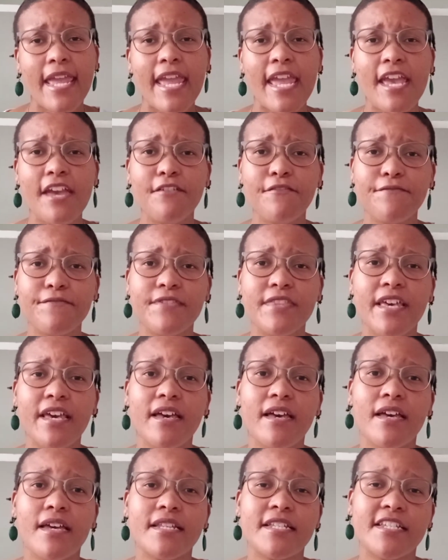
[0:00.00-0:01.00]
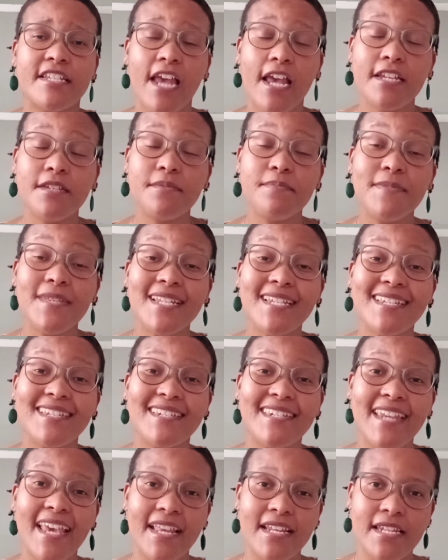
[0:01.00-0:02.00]
if the judgment
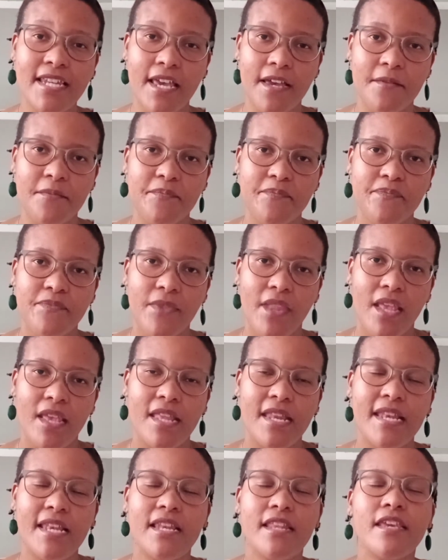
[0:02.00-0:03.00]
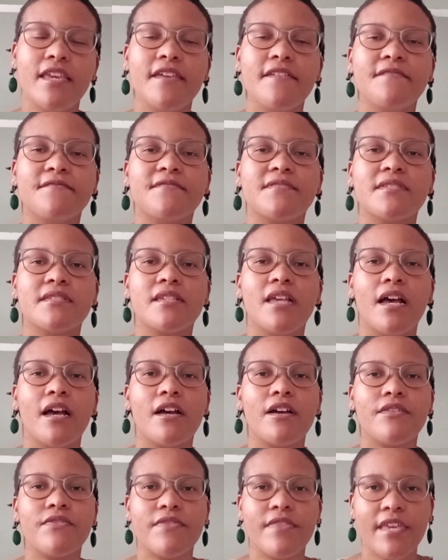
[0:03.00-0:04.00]
debtor leaves
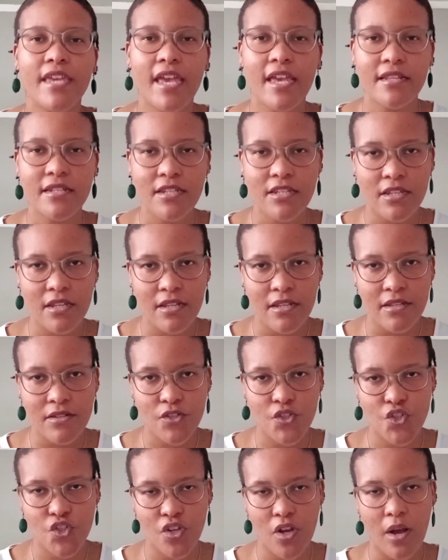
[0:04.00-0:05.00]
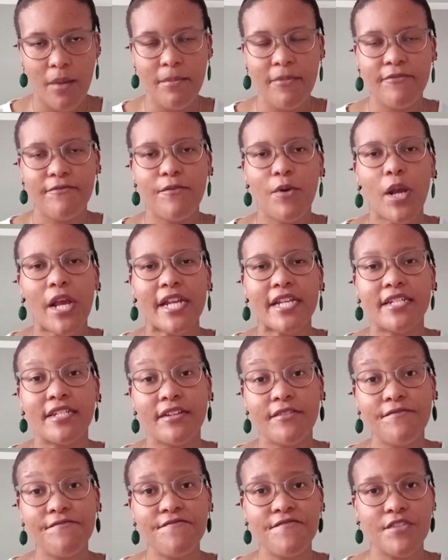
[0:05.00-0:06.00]
that job for a
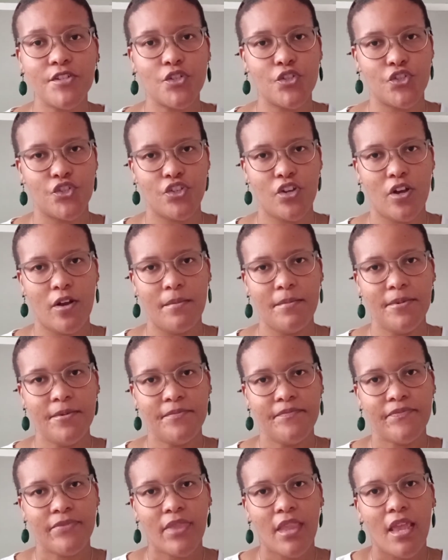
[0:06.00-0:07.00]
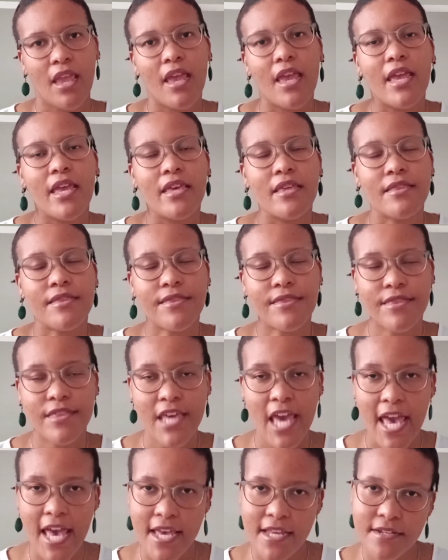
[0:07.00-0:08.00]
different job,
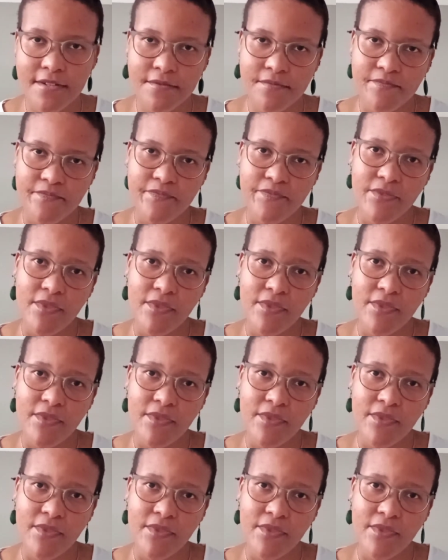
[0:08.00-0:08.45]
then